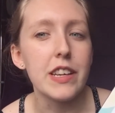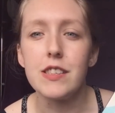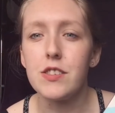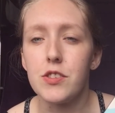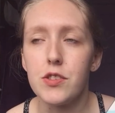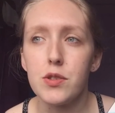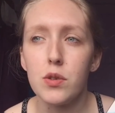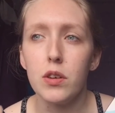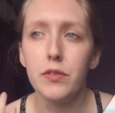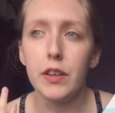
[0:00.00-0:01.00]
It's just
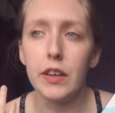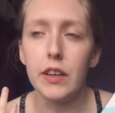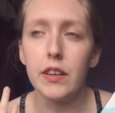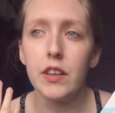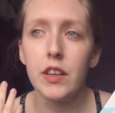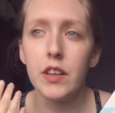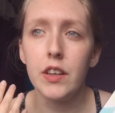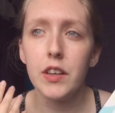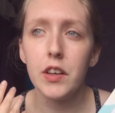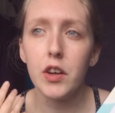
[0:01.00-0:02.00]
sort of a
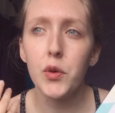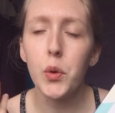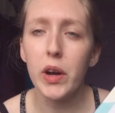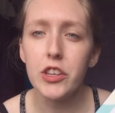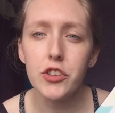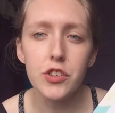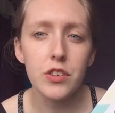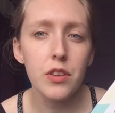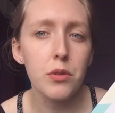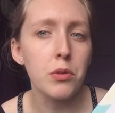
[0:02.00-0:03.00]

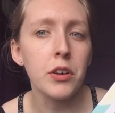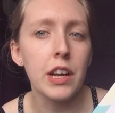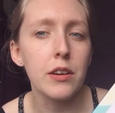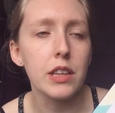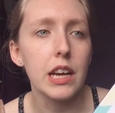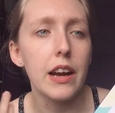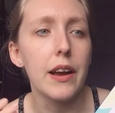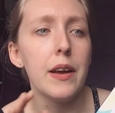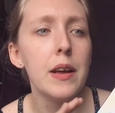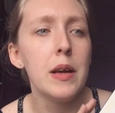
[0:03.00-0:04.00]
question thrown out
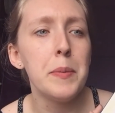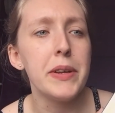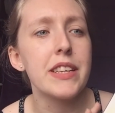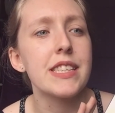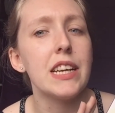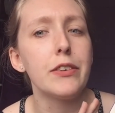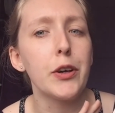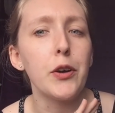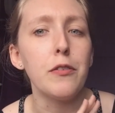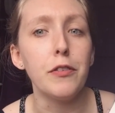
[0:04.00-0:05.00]
there, but it's
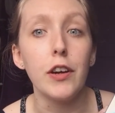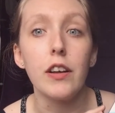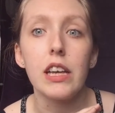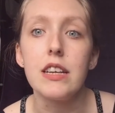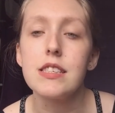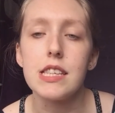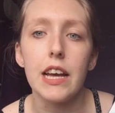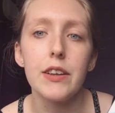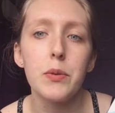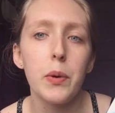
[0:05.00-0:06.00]
never overtly
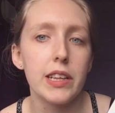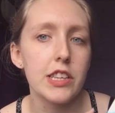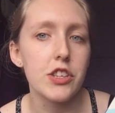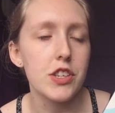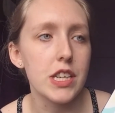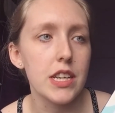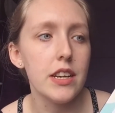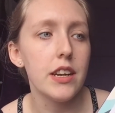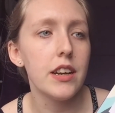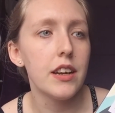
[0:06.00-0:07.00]
said whether
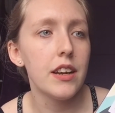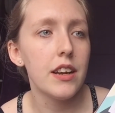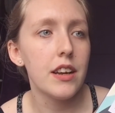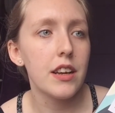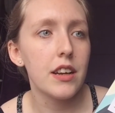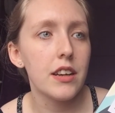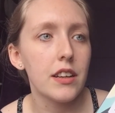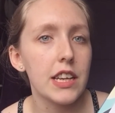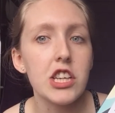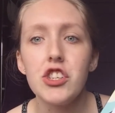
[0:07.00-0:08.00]
she
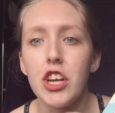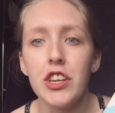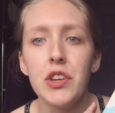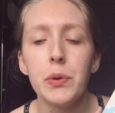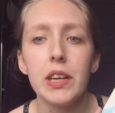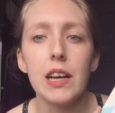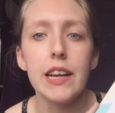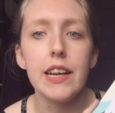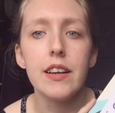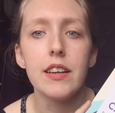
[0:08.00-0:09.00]
like
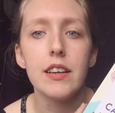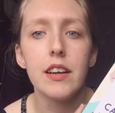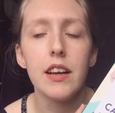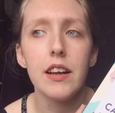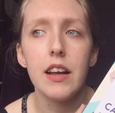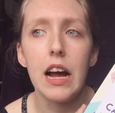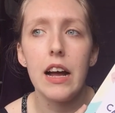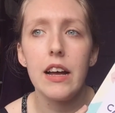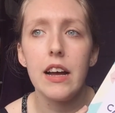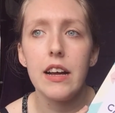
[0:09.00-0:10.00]
genuinely
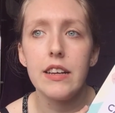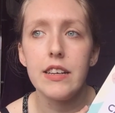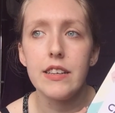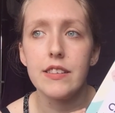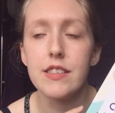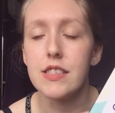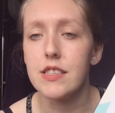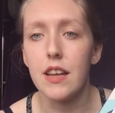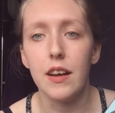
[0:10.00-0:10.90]
is